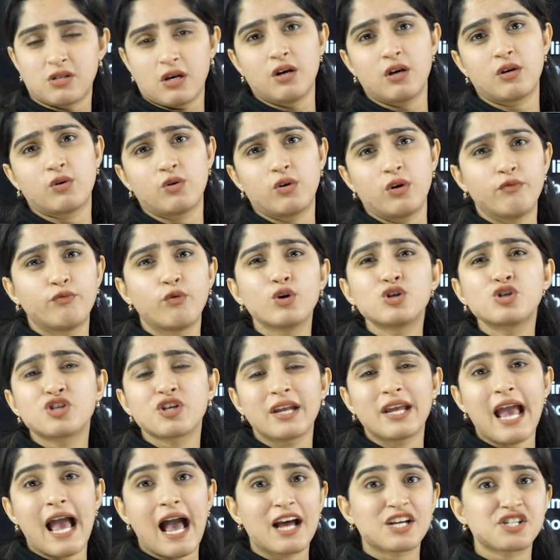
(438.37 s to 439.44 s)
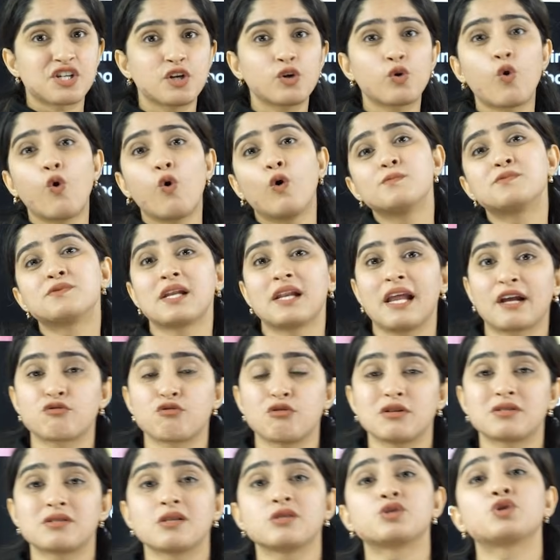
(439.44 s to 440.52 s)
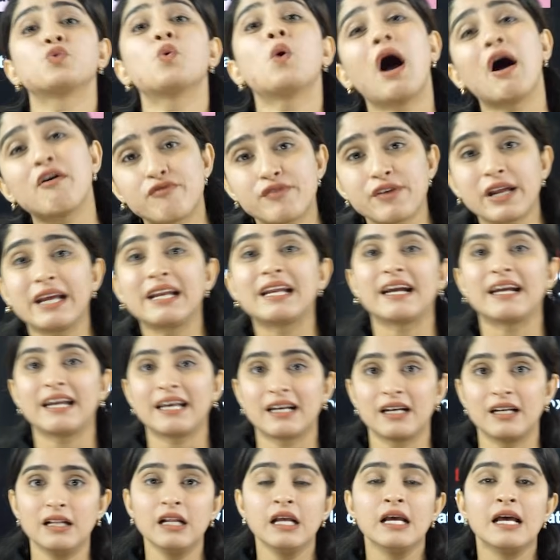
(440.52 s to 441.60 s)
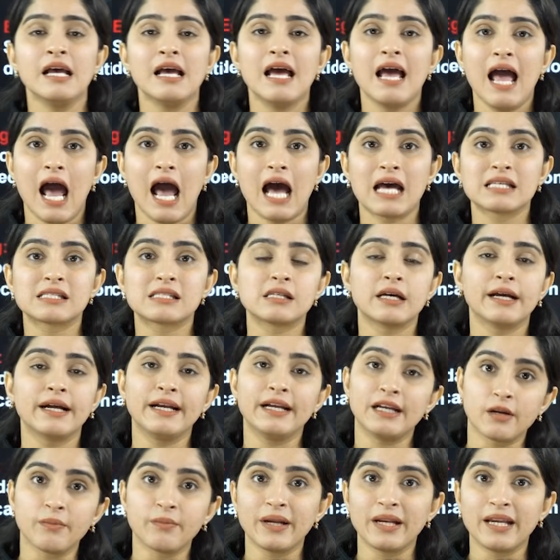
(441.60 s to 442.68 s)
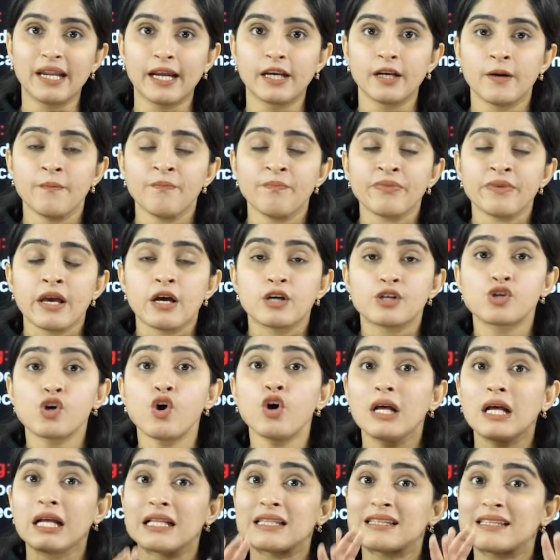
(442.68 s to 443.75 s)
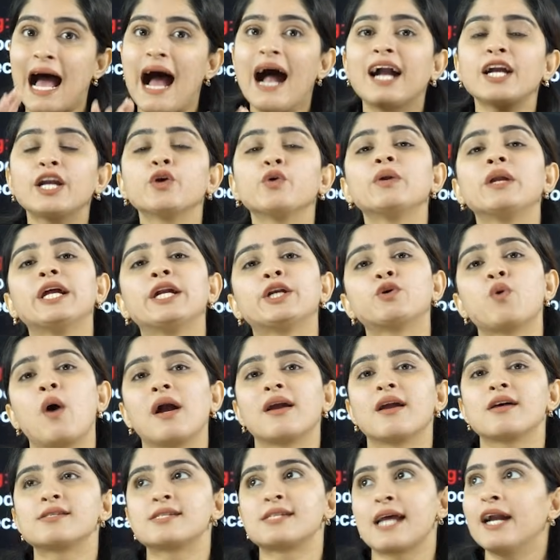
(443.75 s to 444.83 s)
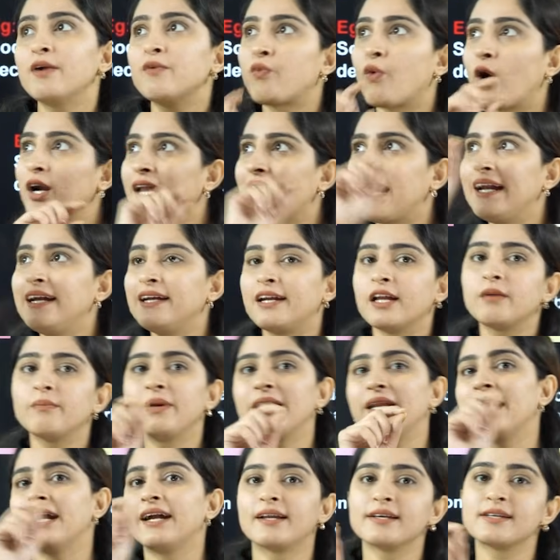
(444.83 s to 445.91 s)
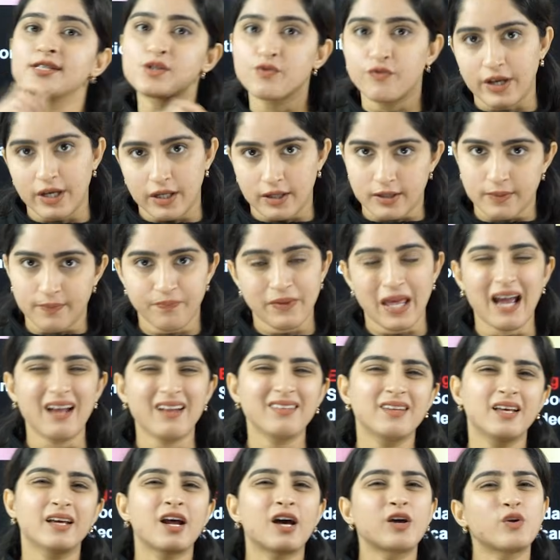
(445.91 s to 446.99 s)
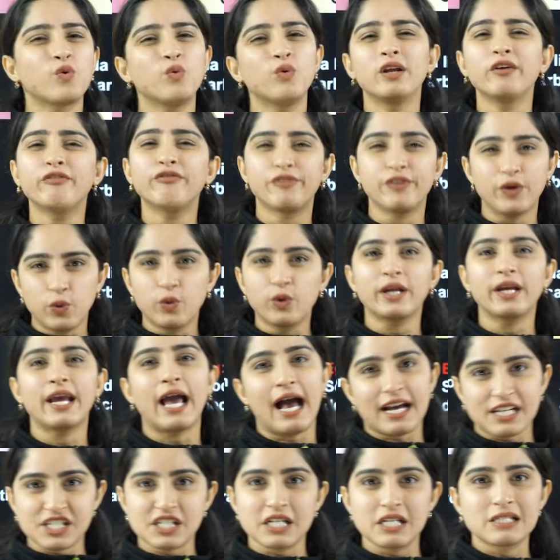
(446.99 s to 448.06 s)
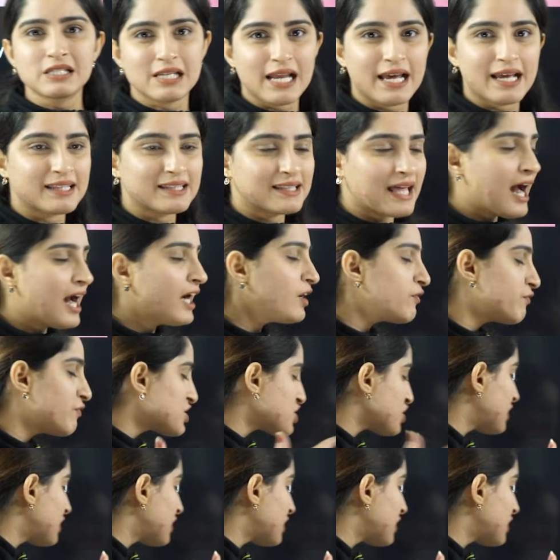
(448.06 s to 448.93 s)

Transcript: uh, Woods reaction, Kolbe's electrolysis, you have free radical as the intermediate. So that you need to understand what intermediate is where. And there are only few reactions like that which